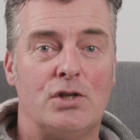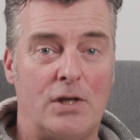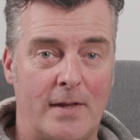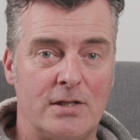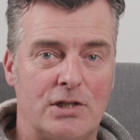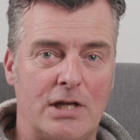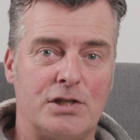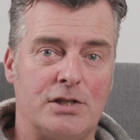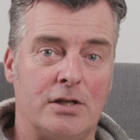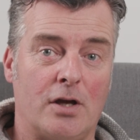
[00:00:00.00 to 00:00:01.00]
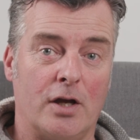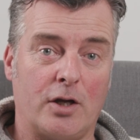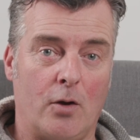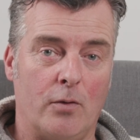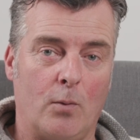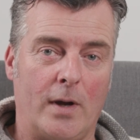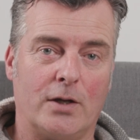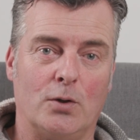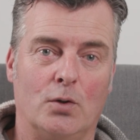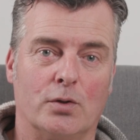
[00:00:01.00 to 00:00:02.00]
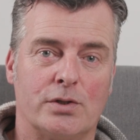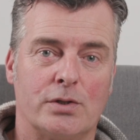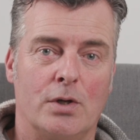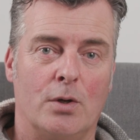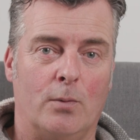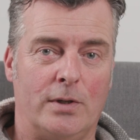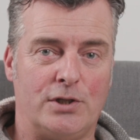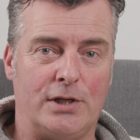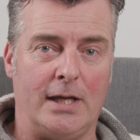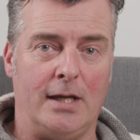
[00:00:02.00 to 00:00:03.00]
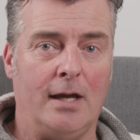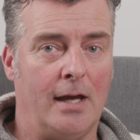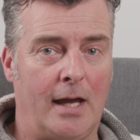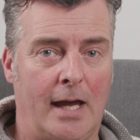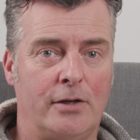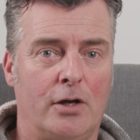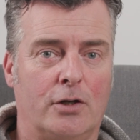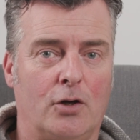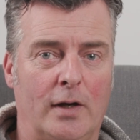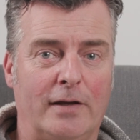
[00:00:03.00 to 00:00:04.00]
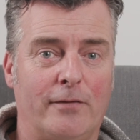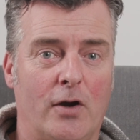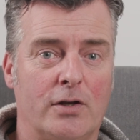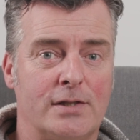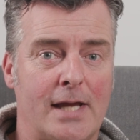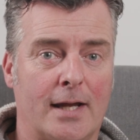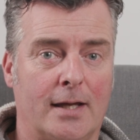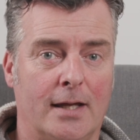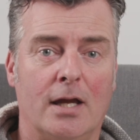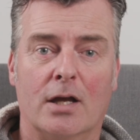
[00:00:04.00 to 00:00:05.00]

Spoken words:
She then suggested I go on the Way course, which she and her colleague Vernon Sankey